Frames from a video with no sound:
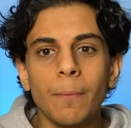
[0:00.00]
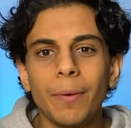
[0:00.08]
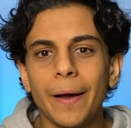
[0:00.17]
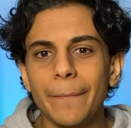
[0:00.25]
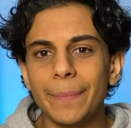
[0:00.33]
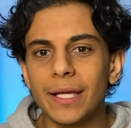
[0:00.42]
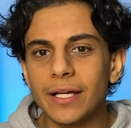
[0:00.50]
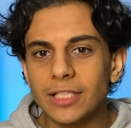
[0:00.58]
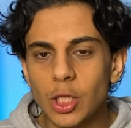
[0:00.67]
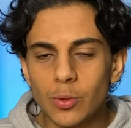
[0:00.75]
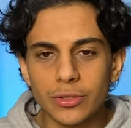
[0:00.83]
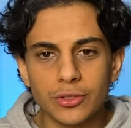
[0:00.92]
But because
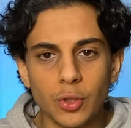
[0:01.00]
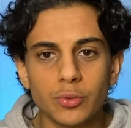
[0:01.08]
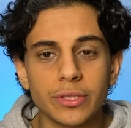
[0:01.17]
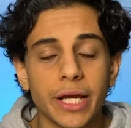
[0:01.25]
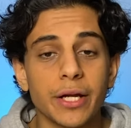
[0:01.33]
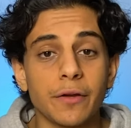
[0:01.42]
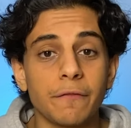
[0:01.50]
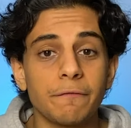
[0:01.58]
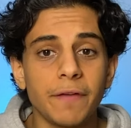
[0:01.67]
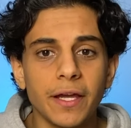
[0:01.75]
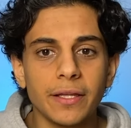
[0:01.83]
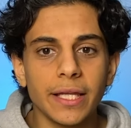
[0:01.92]
I was so scared of
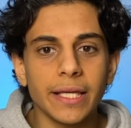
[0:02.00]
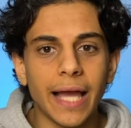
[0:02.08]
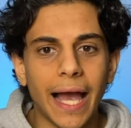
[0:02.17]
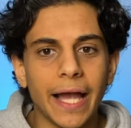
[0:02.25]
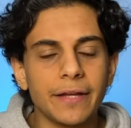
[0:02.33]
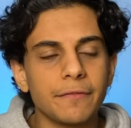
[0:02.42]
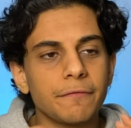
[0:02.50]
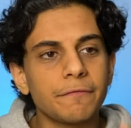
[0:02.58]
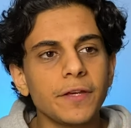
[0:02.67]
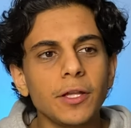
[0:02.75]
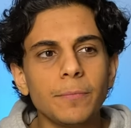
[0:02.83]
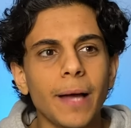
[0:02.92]
failing, I
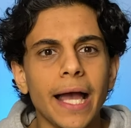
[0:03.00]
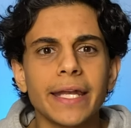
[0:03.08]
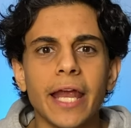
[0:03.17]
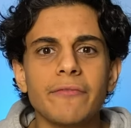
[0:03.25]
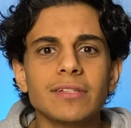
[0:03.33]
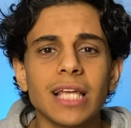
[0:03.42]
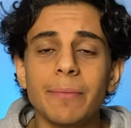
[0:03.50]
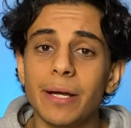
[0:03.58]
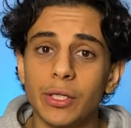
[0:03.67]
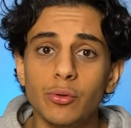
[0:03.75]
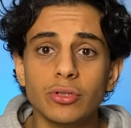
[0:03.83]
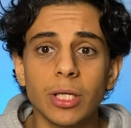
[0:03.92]
feel bad every time I
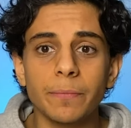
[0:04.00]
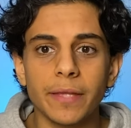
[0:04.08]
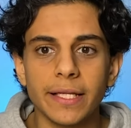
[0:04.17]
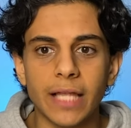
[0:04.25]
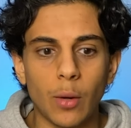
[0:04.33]
do something that